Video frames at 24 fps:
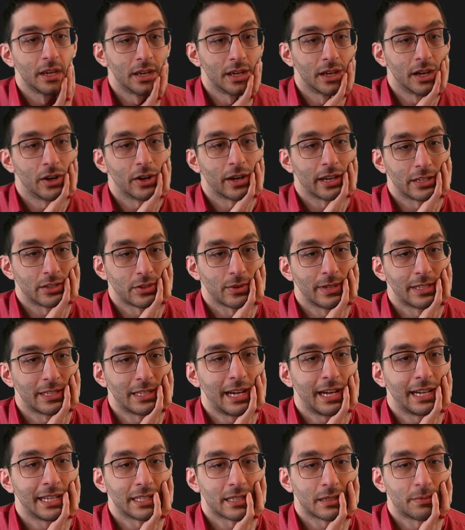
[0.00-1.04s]
Okay, so it's
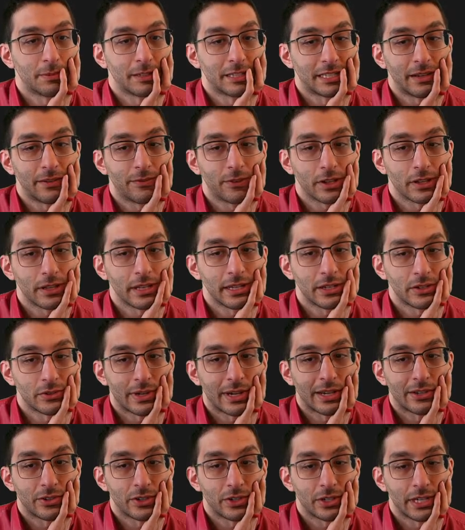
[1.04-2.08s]
not specifically a
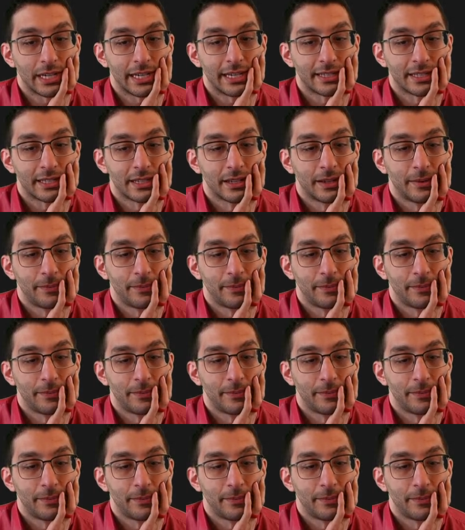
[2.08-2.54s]
treasure chest,